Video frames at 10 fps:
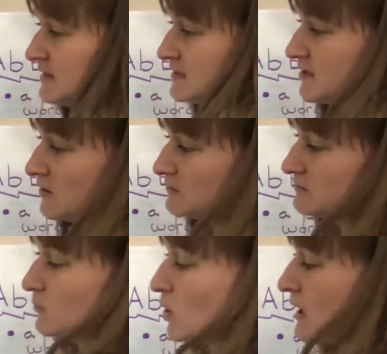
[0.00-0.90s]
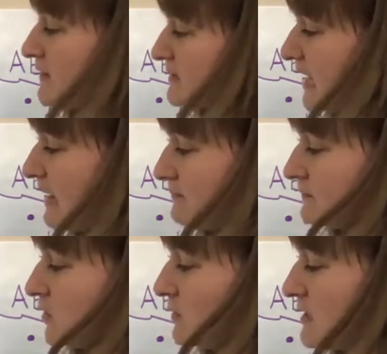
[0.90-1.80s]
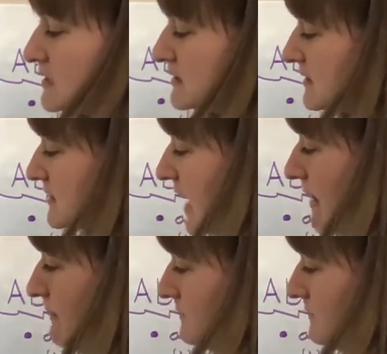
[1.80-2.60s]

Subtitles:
So more on the top, no need to stop.